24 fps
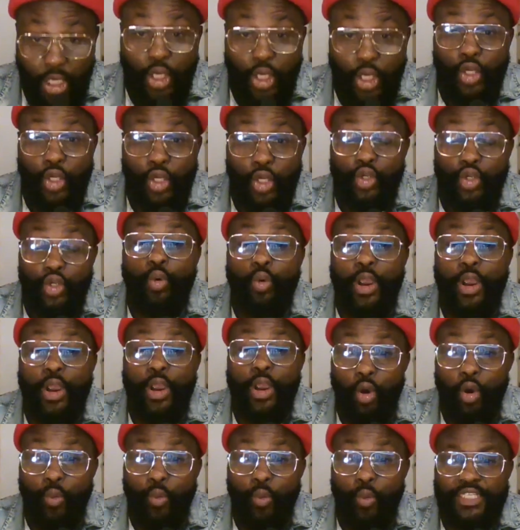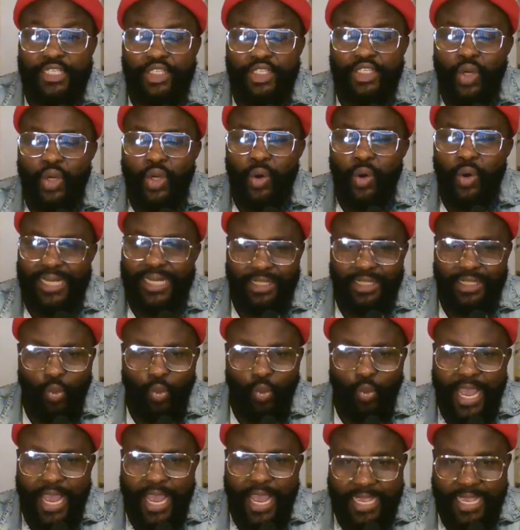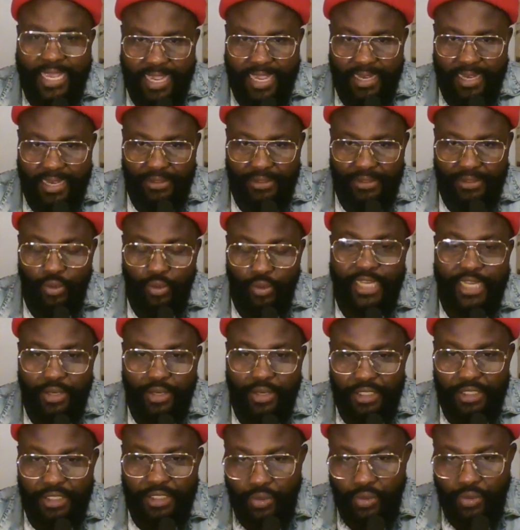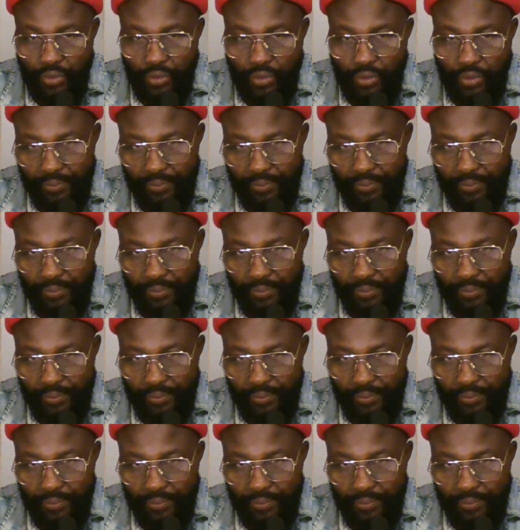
you will always know that we are here to tell you the truth.